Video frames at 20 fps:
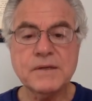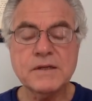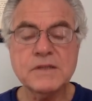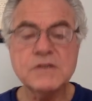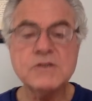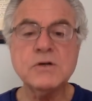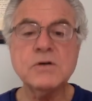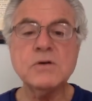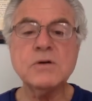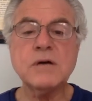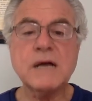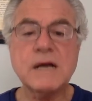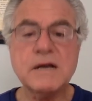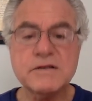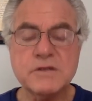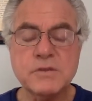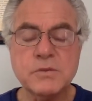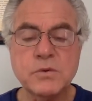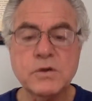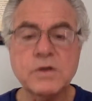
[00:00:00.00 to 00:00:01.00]
So
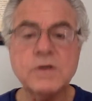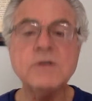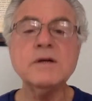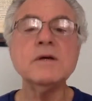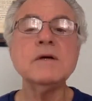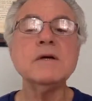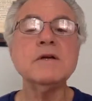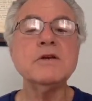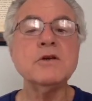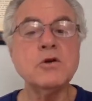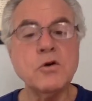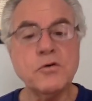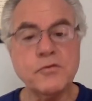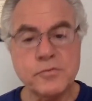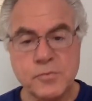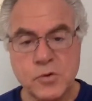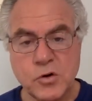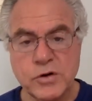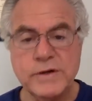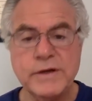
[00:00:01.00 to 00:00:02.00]
how's it work? You go
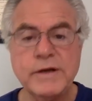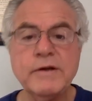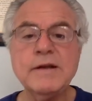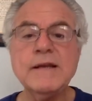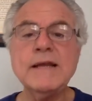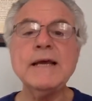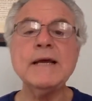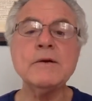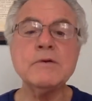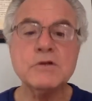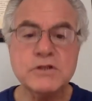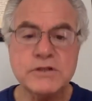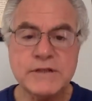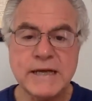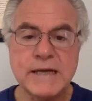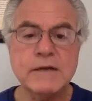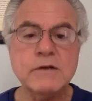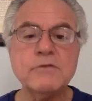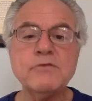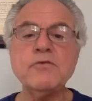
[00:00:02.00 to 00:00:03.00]
from ordinary language,
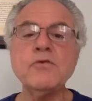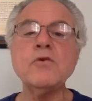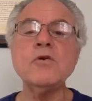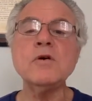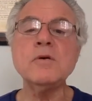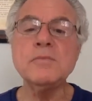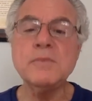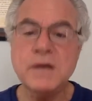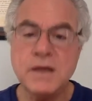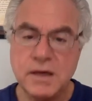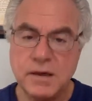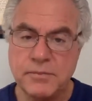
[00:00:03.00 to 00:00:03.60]
standard form,